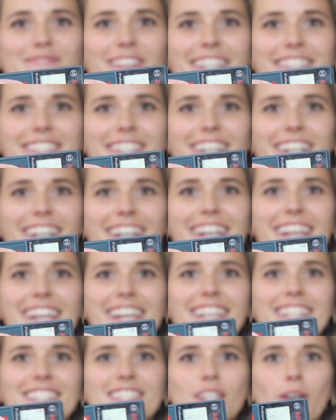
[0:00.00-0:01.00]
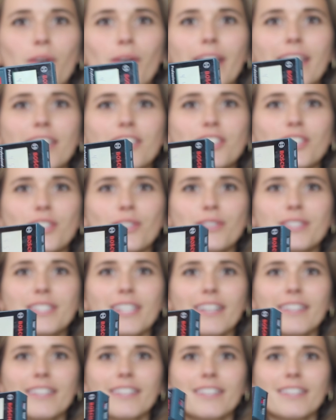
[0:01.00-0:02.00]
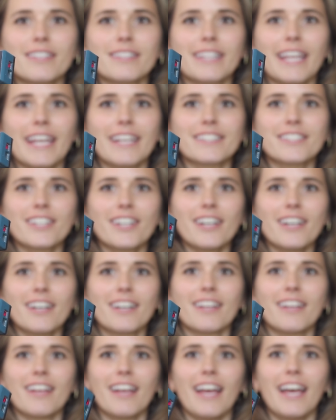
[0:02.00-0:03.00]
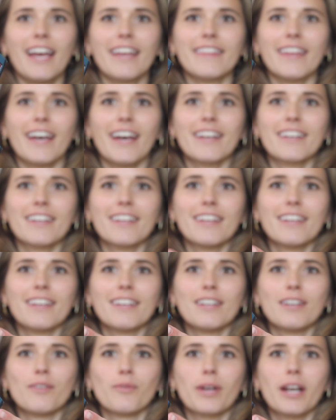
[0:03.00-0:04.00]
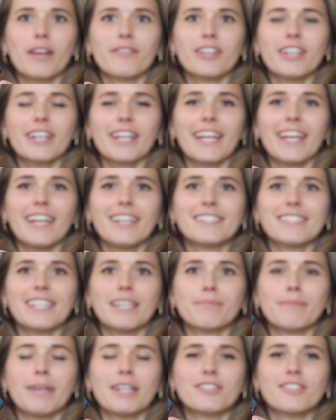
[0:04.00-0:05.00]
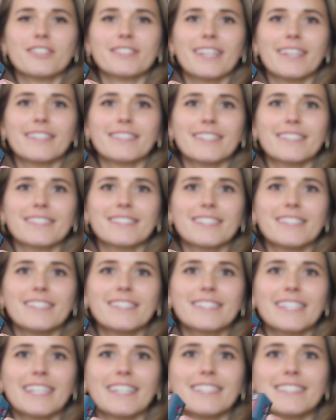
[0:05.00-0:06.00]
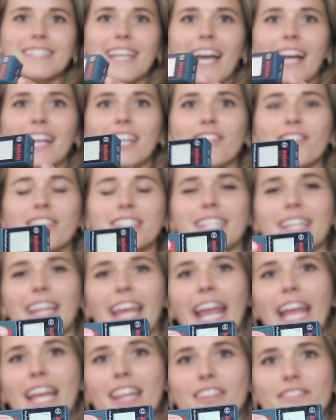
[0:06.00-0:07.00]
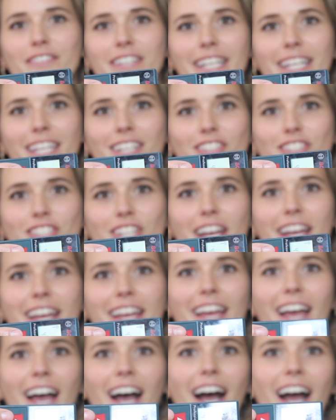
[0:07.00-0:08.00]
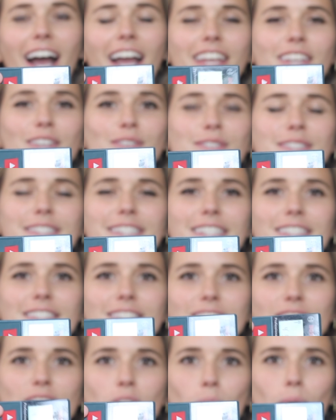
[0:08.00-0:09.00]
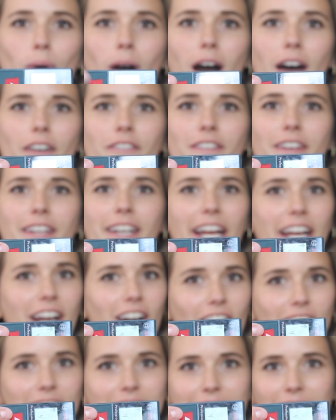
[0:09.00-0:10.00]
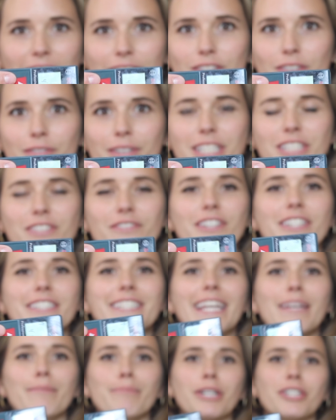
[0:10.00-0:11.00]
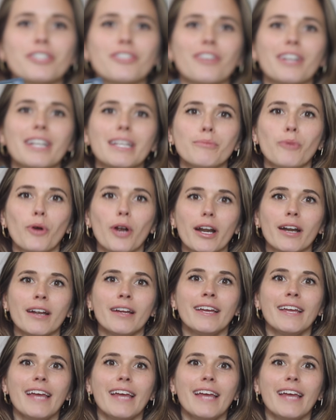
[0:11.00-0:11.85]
measure. So it shoots a little laser, and that whatever it hits, it measures that distance and it's accurate to the eighth of an inch. I use this so often, I hardly ever reach for a tape measure anymore.